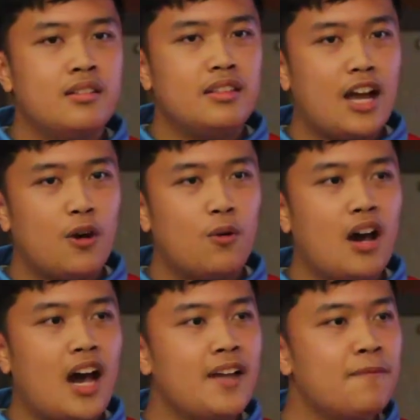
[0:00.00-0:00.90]
Now,
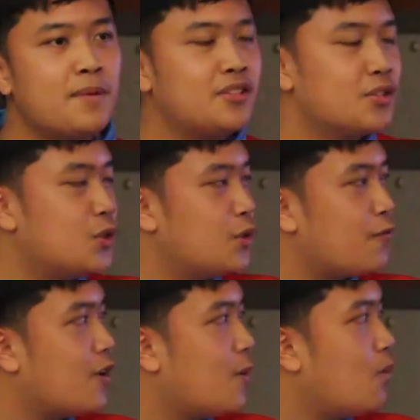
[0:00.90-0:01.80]
I've picked a quote
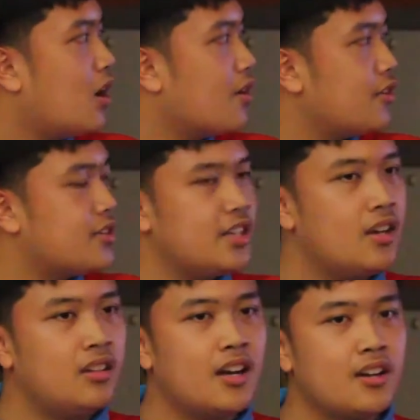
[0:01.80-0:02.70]
from Arthur
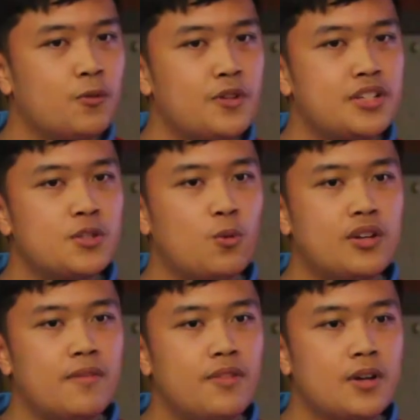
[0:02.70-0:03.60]
Clarke, which is
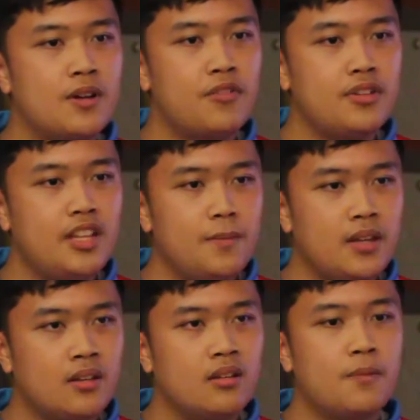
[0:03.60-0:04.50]
one of the
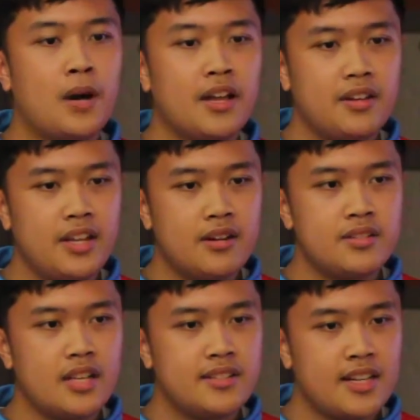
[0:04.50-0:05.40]
redeeming
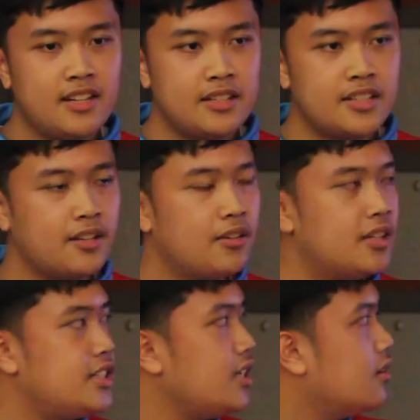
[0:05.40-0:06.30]
pioneers in satellite
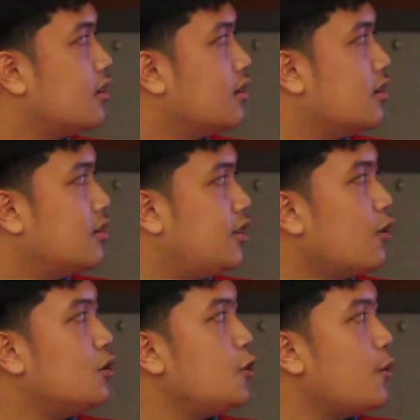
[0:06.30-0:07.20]
technology. The
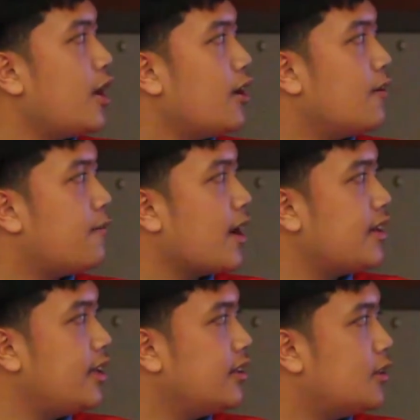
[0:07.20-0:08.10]
only way of
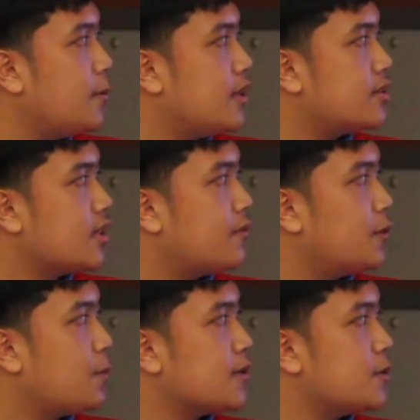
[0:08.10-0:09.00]
finding the limits of
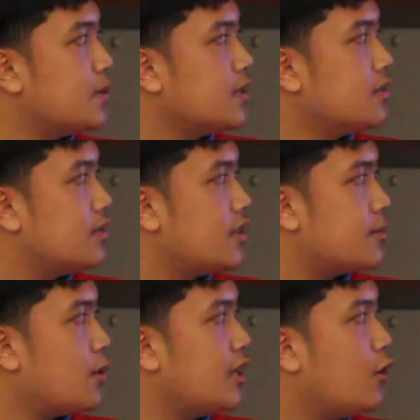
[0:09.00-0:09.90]
the possible
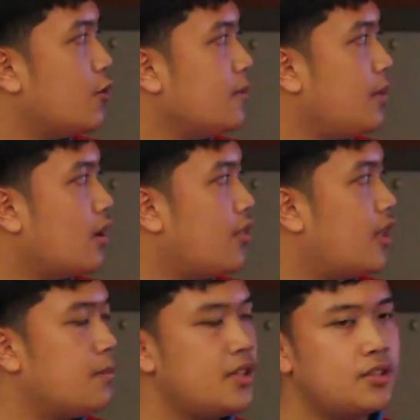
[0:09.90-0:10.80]
is by going beyond
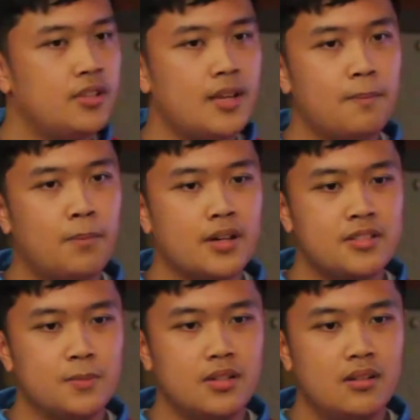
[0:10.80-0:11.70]
them into the
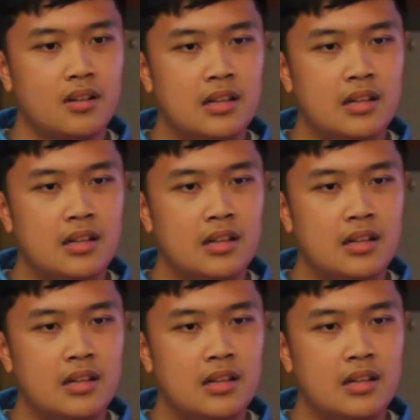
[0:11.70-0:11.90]
impossible.